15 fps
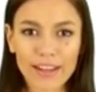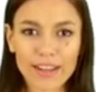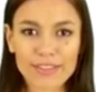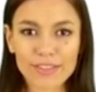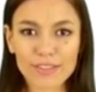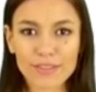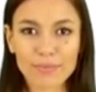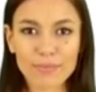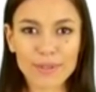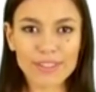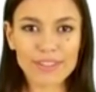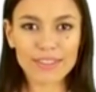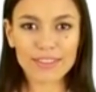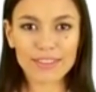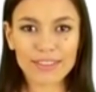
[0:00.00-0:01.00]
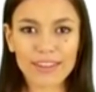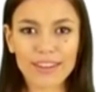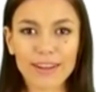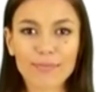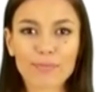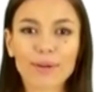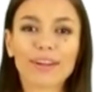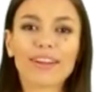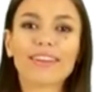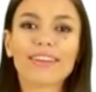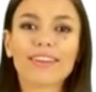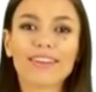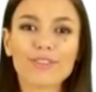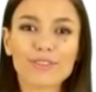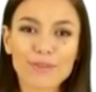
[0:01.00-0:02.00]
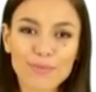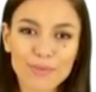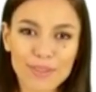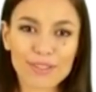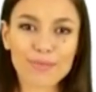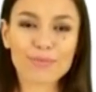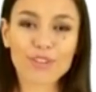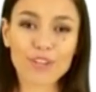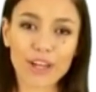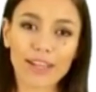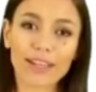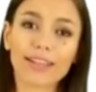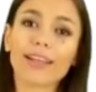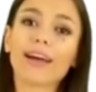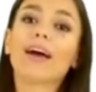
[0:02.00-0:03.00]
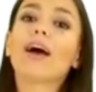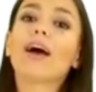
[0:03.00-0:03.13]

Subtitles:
has been used twice daily for 180 days.